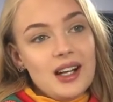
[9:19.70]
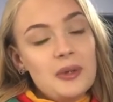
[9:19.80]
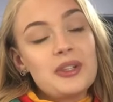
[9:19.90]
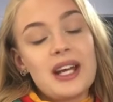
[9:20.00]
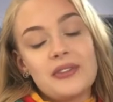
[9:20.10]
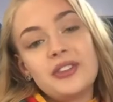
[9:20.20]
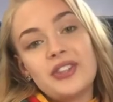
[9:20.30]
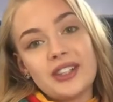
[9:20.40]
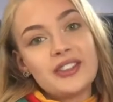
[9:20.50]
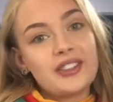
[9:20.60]
I would have you
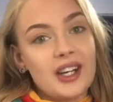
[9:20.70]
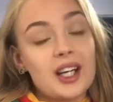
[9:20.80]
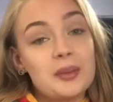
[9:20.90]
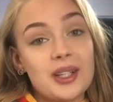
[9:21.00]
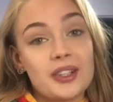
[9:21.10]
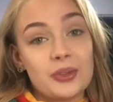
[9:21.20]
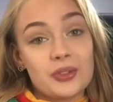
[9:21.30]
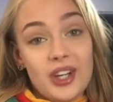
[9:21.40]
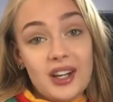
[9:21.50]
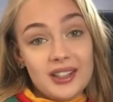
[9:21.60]
sent to Tyburn,
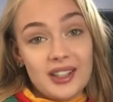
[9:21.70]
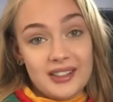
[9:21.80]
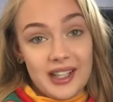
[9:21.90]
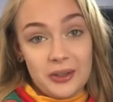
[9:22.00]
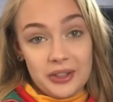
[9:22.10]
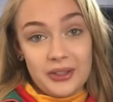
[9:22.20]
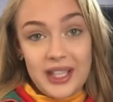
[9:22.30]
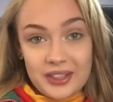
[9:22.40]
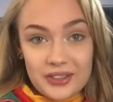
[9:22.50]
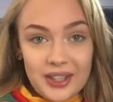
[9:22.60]
your tongue cut out and your
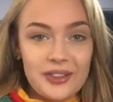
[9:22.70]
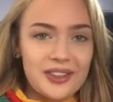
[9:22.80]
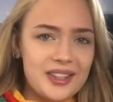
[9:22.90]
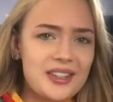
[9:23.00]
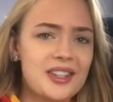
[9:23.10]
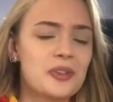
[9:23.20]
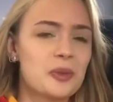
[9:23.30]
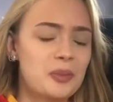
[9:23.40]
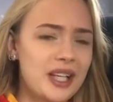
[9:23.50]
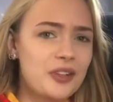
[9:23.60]
entrails knitted
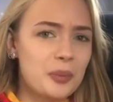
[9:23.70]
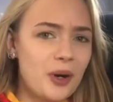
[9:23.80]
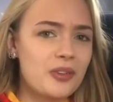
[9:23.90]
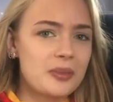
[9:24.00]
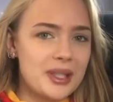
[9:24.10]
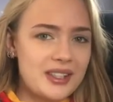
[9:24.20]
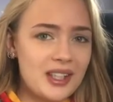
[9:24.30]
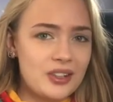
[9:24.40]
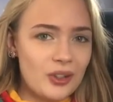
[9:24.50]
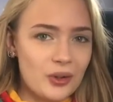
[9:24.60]
into a piss pot for my
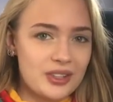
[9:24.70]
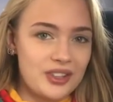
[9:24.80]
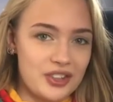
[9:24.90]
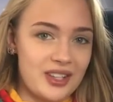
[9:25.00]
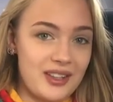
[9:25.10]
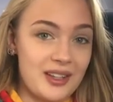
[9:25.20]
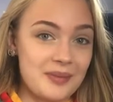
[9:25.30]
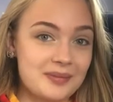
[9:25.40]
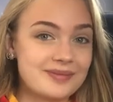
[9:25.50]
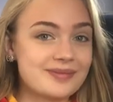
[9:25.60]
dead dog to shit in.
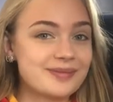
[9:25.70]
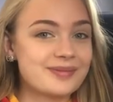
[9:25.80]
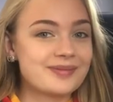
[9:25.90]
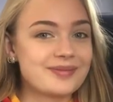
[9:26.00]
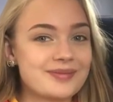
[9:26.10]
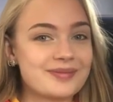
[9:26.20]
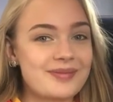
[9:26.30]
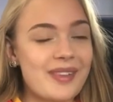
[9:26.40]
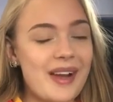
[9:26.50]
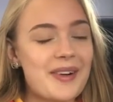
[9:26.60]

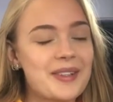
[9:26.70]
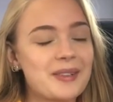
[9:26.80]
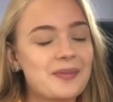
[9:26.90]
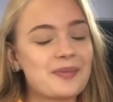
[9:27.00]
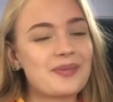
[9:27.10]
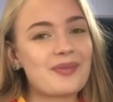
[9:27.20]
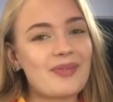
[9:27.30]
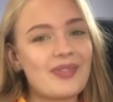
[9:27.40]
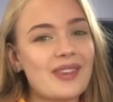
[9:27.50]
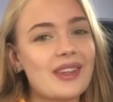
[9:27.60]
Oh,
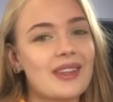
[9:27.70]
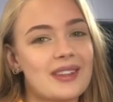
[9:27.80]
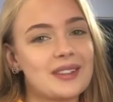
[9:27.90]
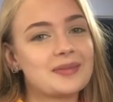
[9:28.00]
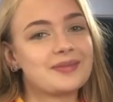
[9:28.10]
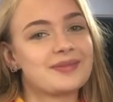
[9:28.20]
Bye-bye.